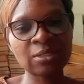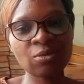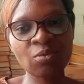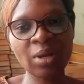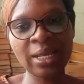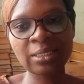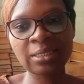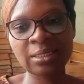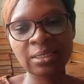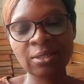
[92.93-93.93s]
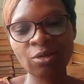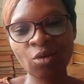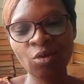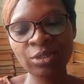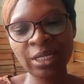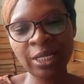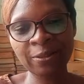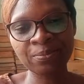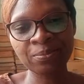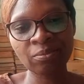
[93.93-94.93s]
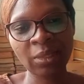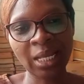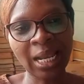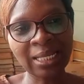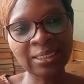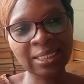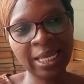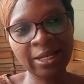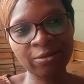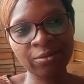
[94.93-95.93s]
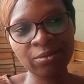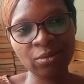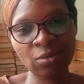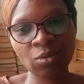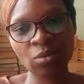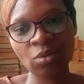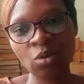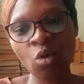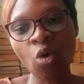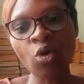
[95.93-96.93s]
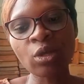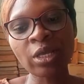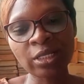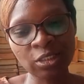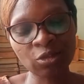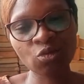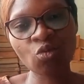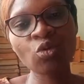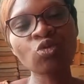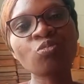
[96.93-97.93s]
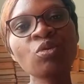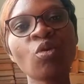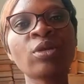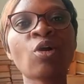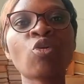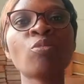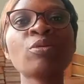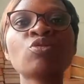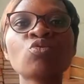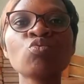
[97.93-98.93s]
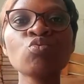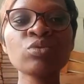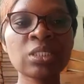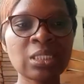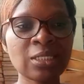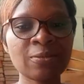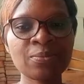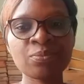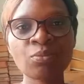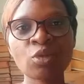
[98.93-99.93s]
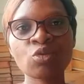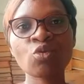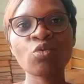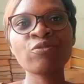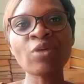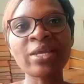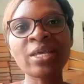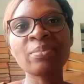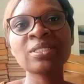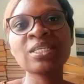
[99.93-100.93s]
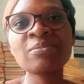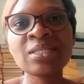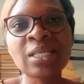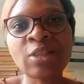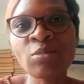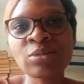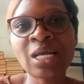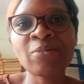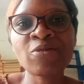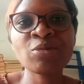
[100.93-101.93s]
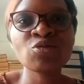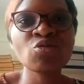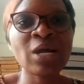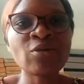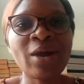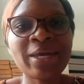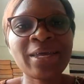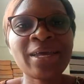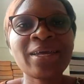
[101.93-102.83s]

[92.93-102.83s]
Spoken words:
right on the class schedule, is going to be on economic tools. So if you are here, please give me a thumbs up for me to know that you are here.